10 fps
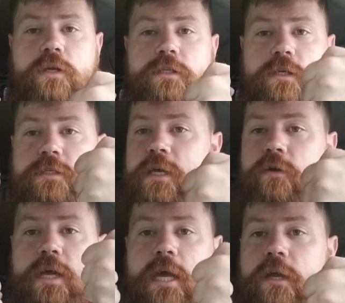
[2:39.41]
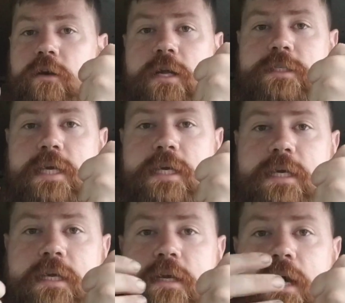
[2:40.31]
It's going to say, okay, you're not taking
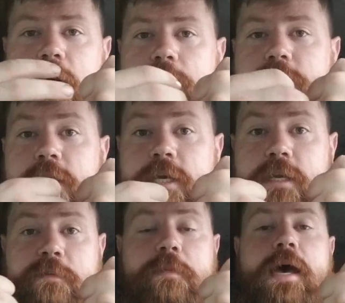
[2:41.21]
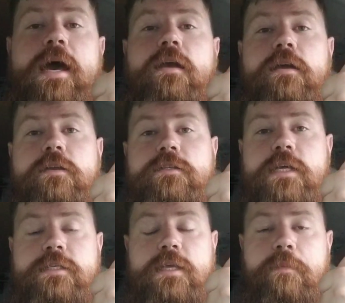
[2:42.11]
it, I'm taking it back. And it
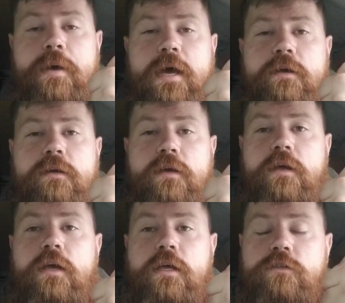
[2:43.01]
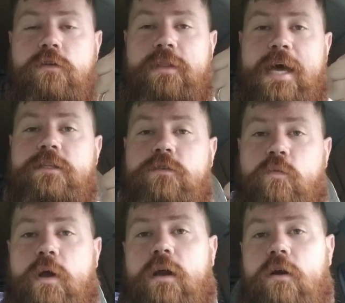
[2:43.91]
takes that back. And so that's
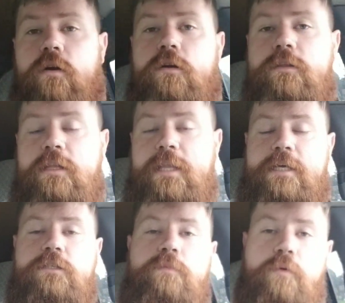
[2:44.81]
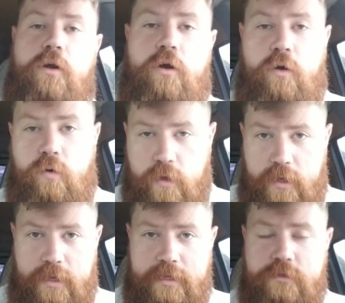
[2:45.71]
where the Lexapro
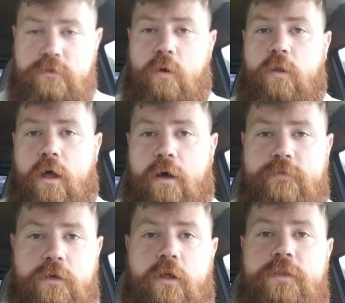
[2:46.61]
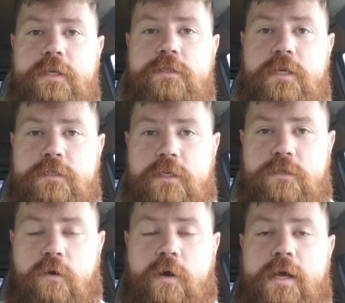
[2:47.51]
and Zoloft and all these
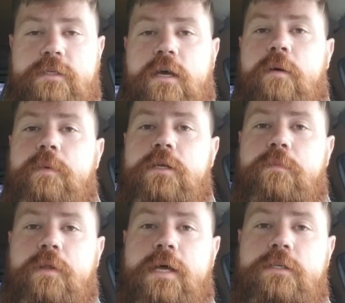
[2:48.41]
SSRIs come into play.